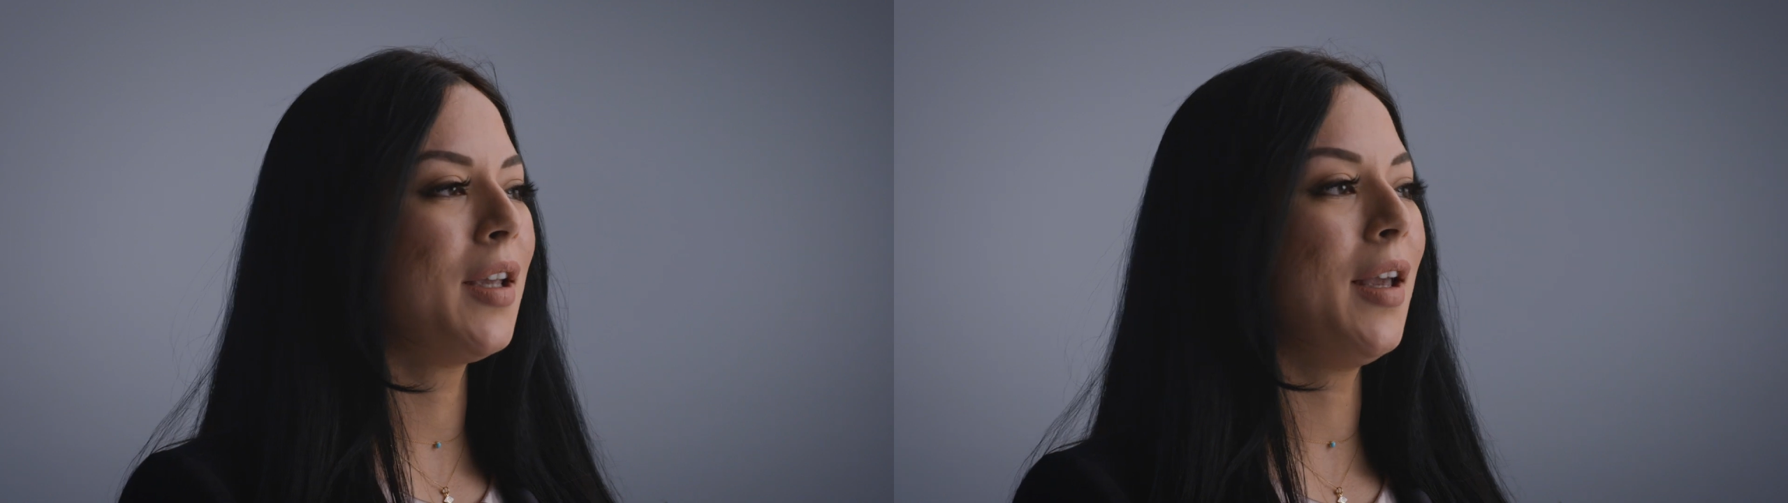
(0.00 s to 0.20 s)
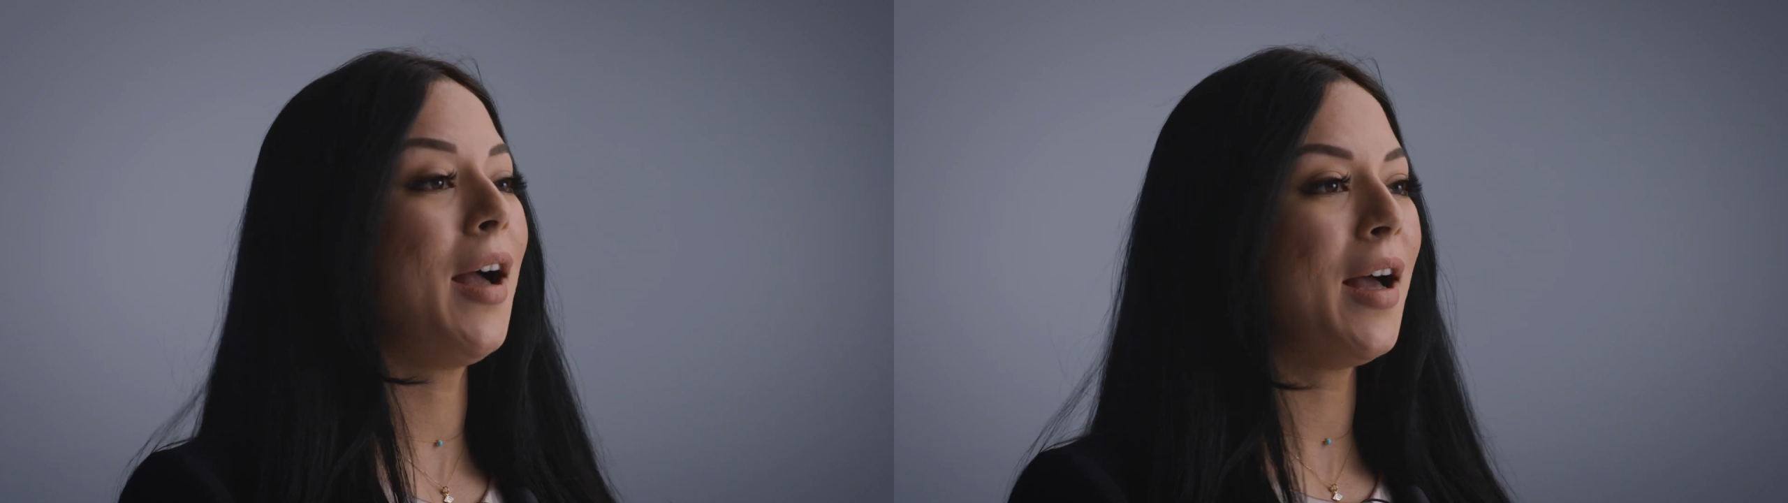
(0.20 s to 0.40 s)

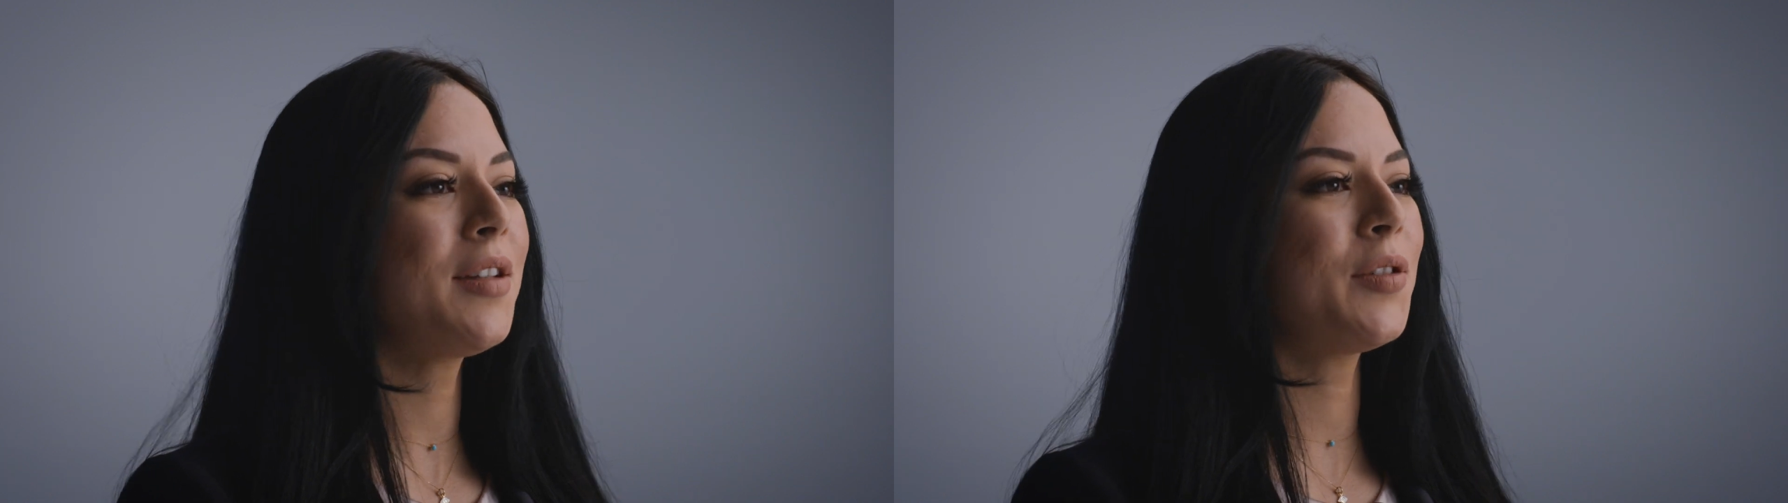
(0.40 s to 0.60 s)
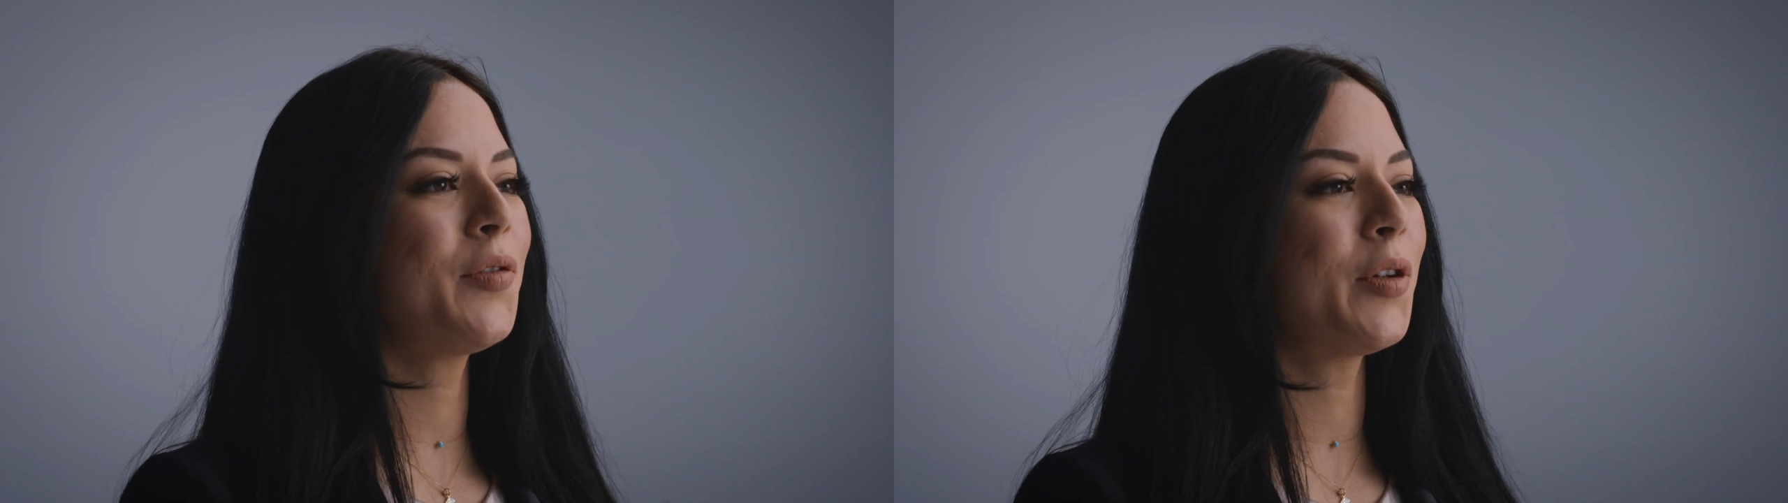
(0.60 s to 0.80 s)
like an
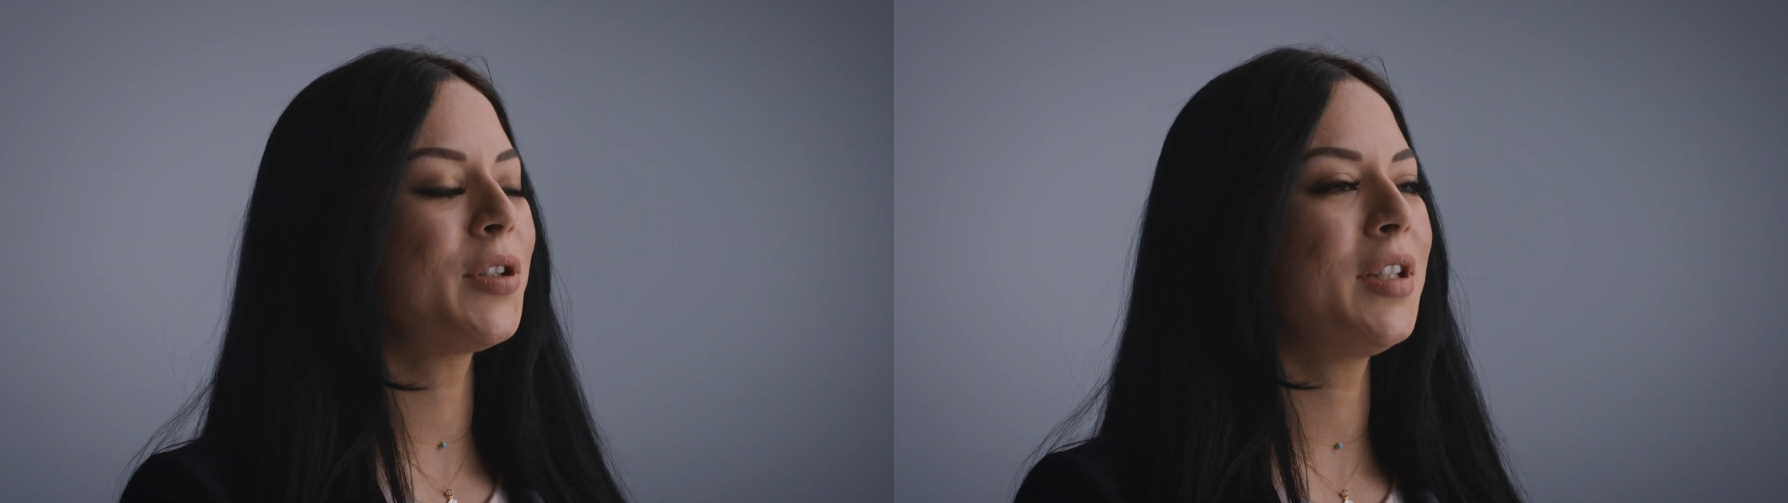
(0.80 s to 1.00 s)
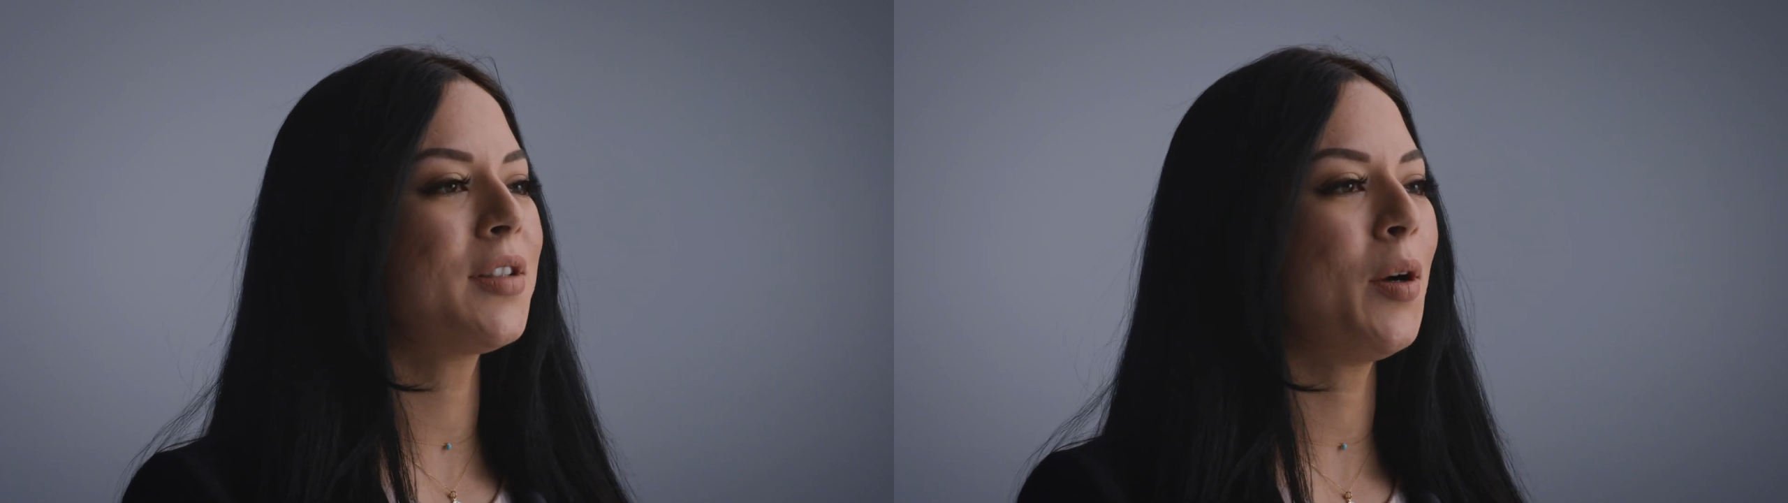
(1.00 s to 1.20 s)
asset for this